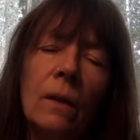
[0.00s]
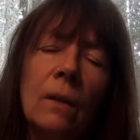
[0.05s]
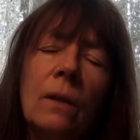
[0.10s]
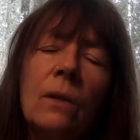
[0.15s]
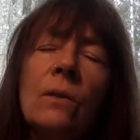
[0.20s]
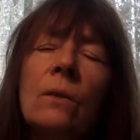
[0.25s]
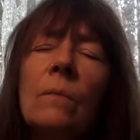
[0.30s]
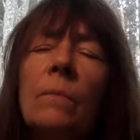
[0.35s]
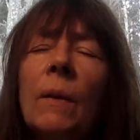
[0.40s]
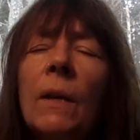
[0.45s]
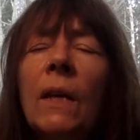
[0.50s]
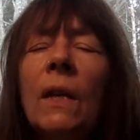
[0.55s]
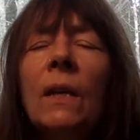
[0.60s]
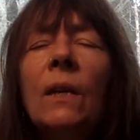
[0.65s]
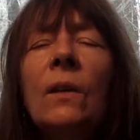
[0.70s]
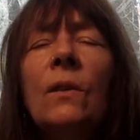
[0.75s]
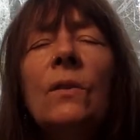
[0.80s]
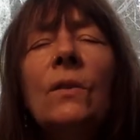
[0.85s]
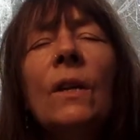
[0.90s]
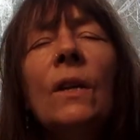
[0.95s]
Doesn't make
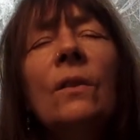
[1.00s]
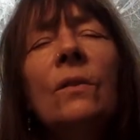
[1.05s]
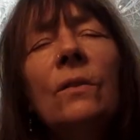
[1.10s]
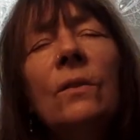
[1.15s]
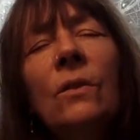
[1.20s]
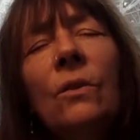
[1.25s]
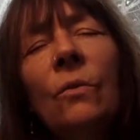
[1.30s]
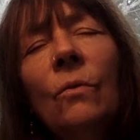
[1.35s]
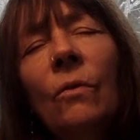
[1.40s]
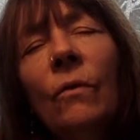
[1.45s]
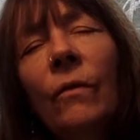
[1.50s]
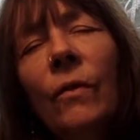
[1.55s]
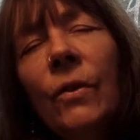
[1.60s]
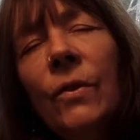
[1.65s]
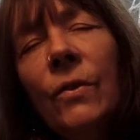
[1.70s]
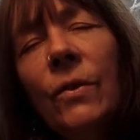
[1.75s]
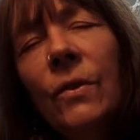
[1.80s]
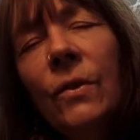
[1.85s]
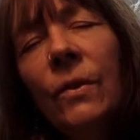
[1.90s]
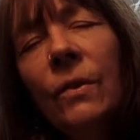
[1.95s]
any sense,
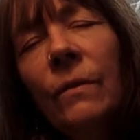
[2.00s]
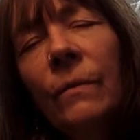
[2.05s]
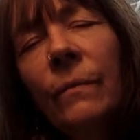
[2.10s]
universe.